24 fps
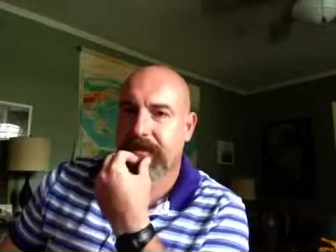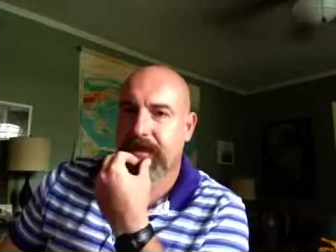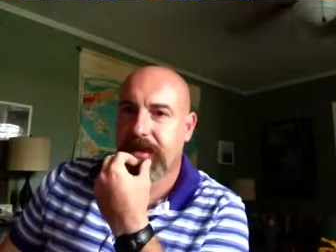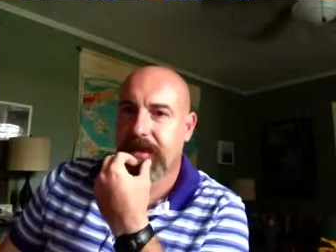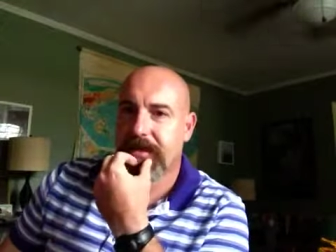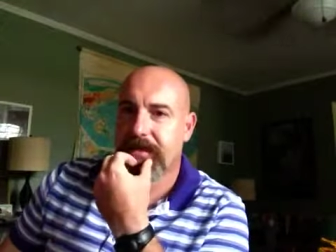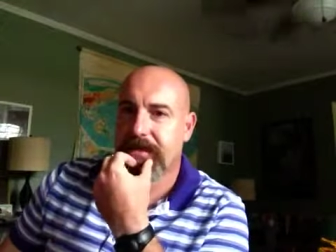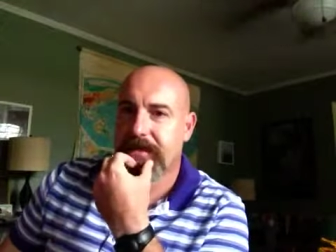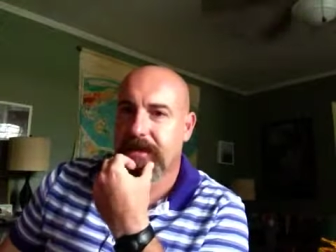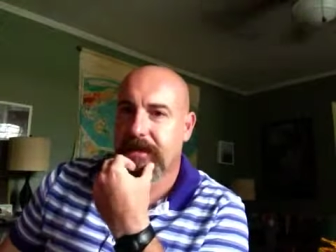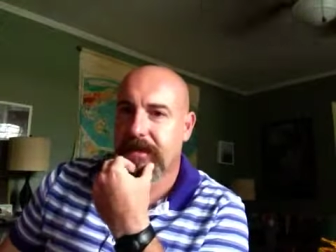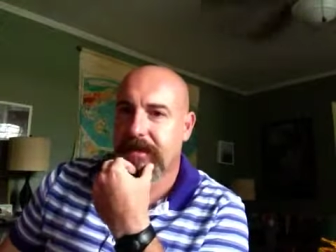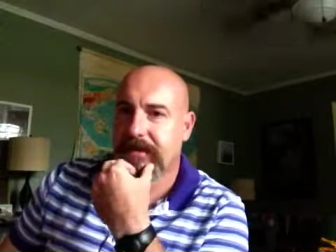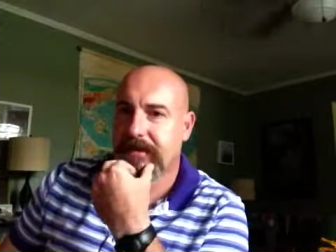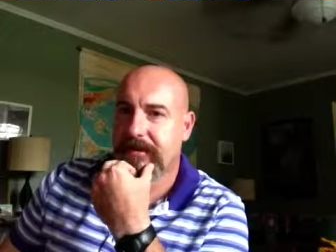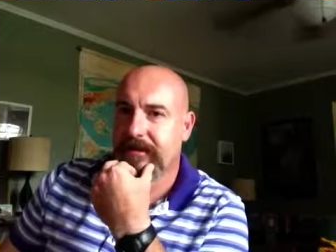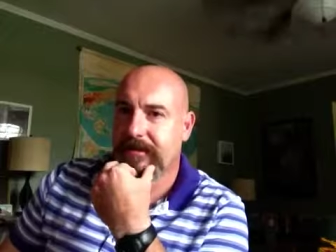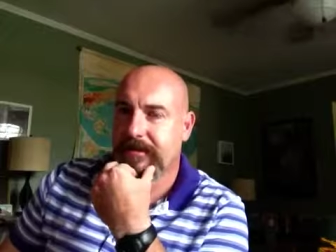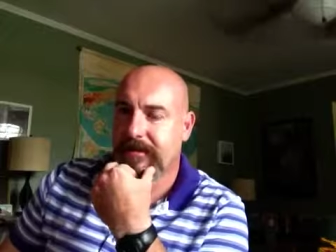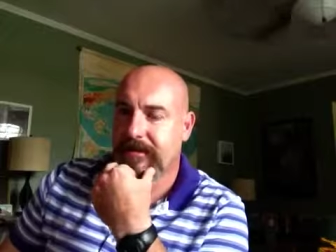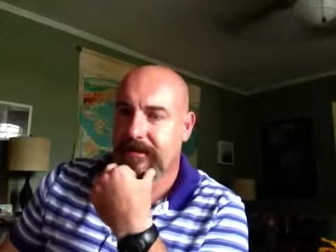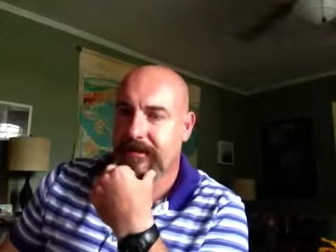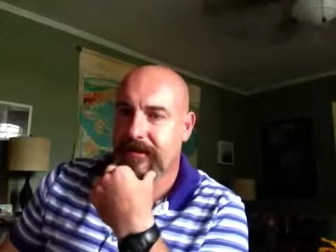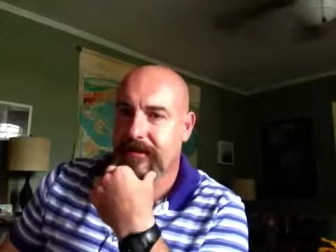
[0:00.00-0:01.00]
that
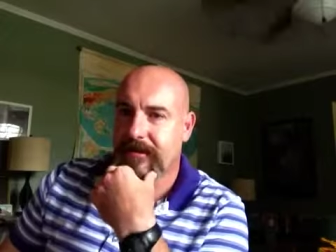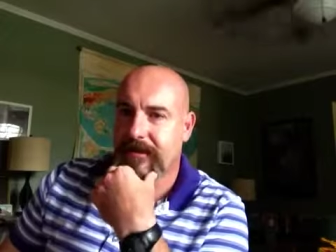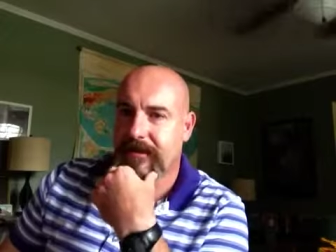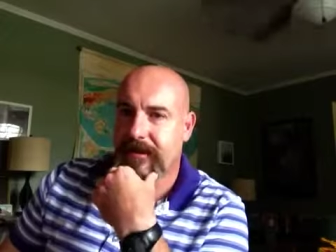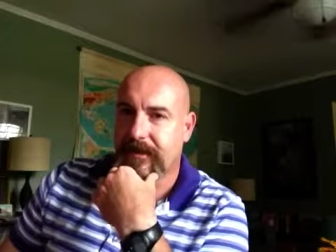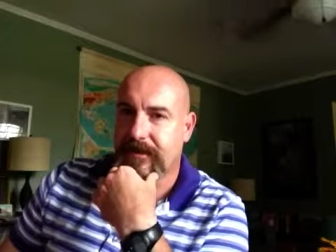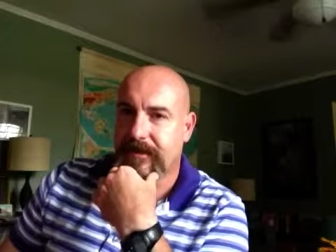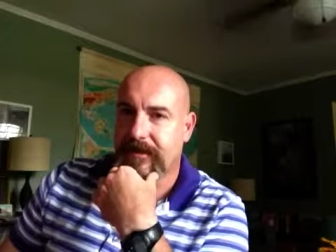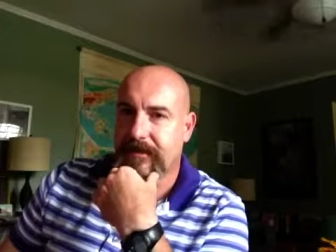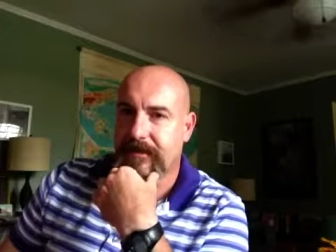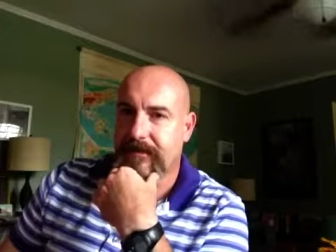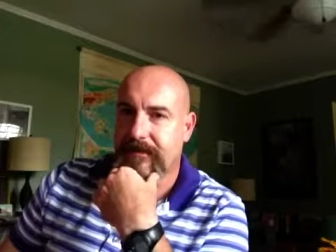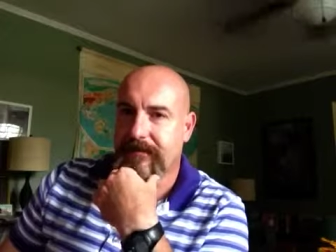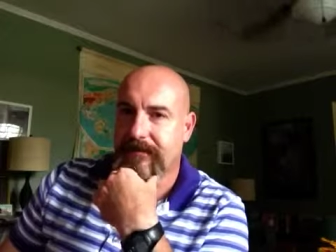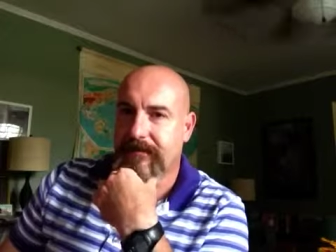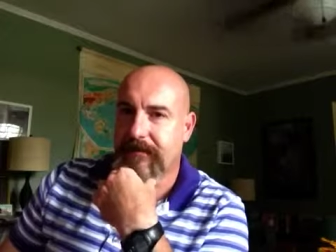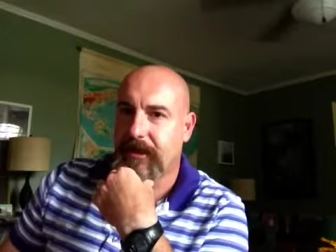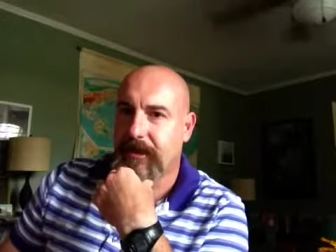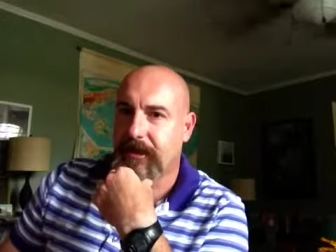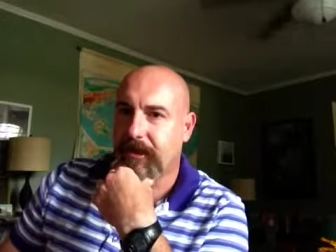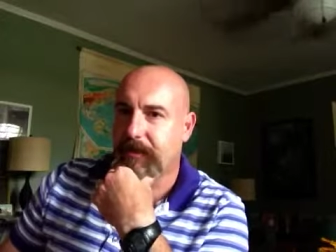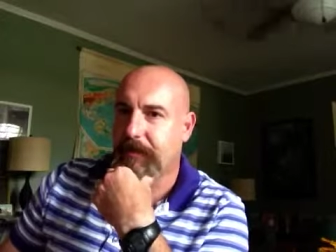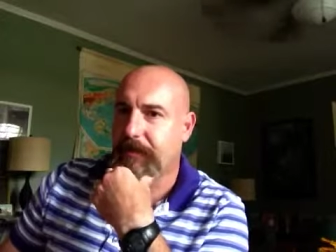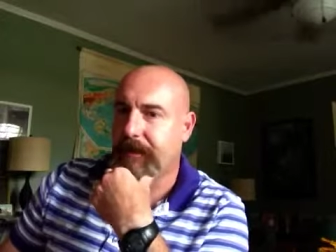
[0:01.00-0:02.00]
scientists like to
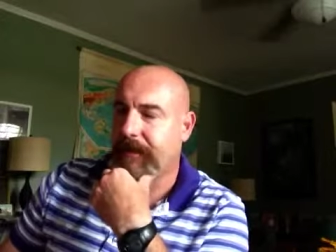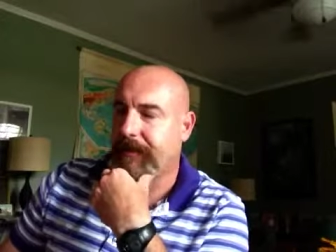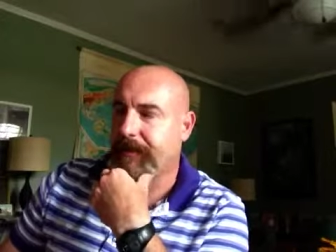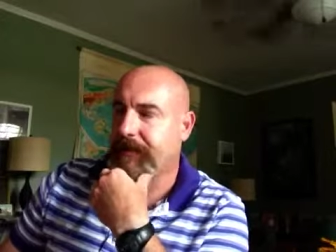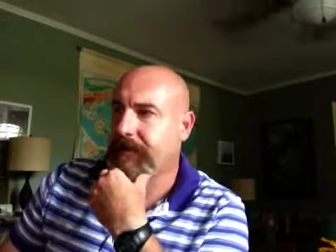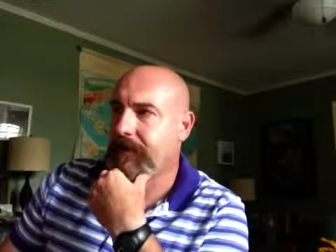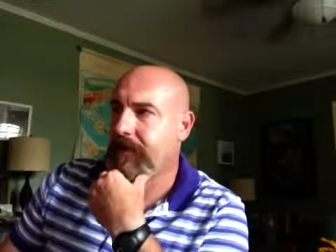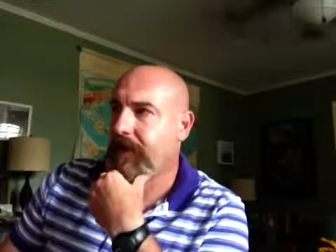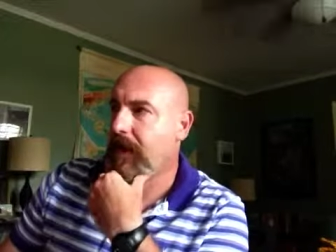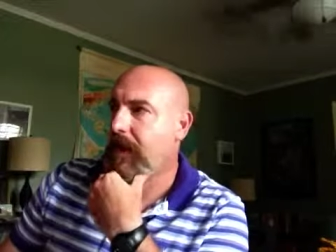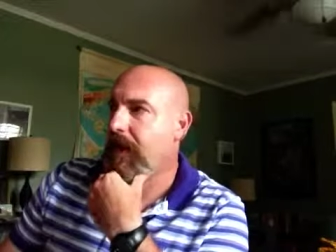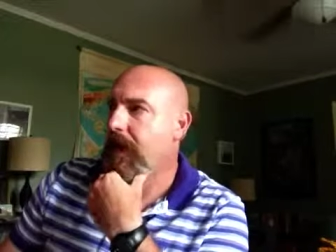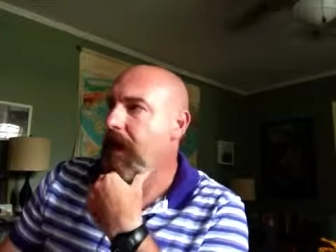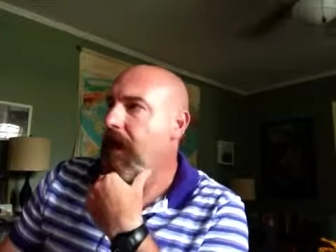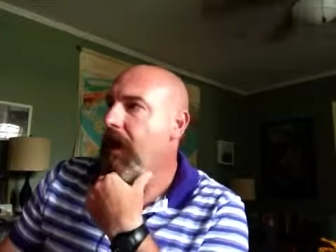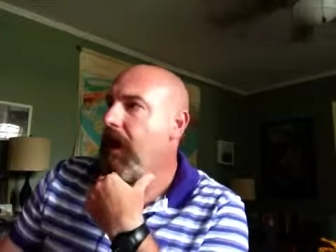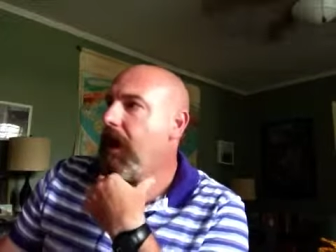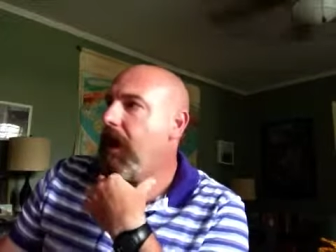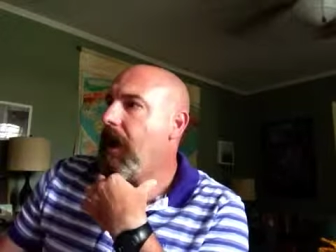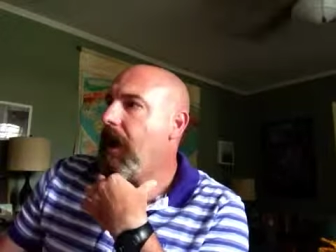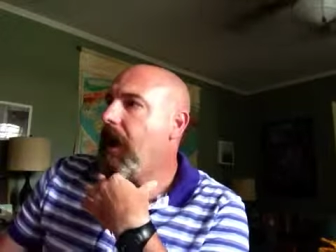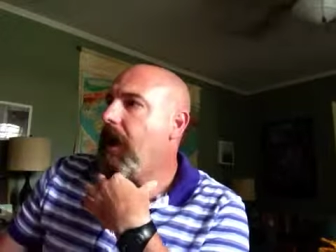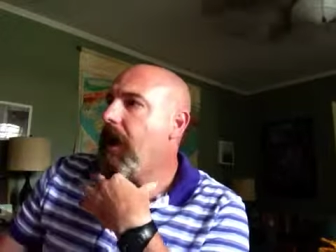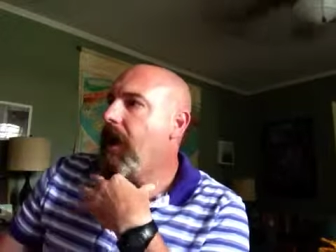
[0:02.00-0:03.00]
talk about.
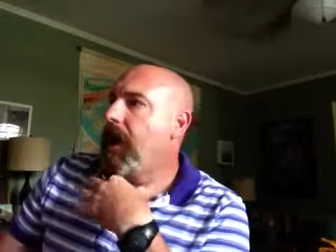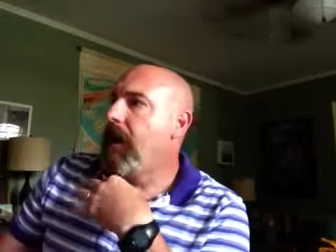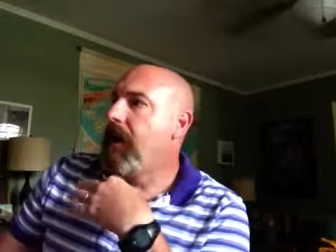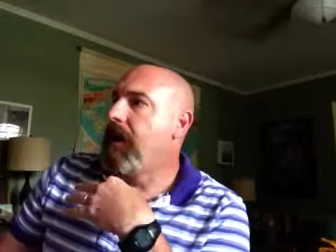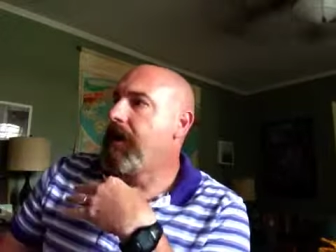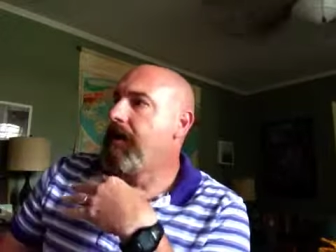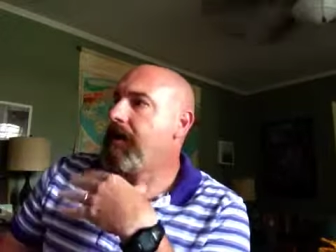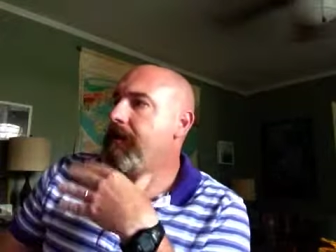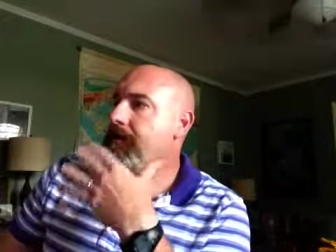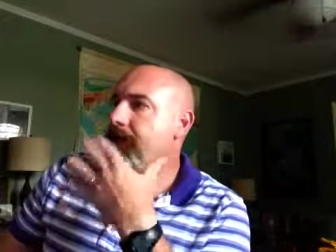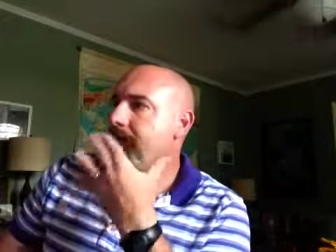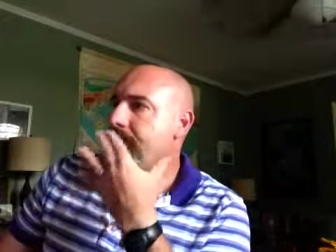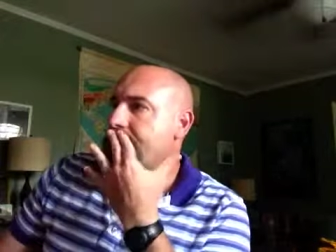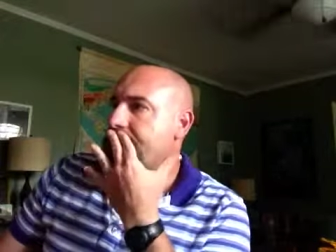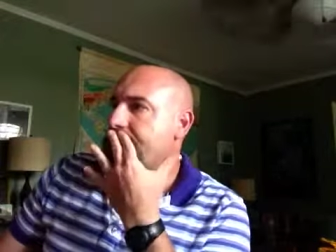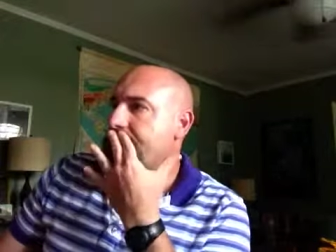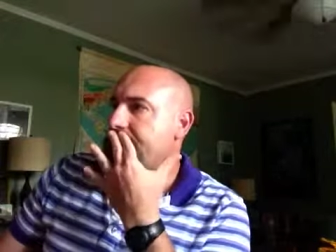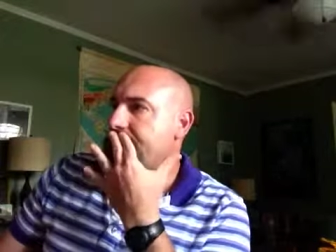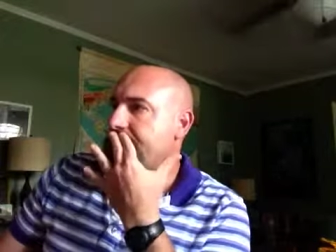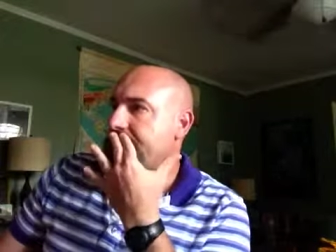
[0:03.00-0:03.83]
Um,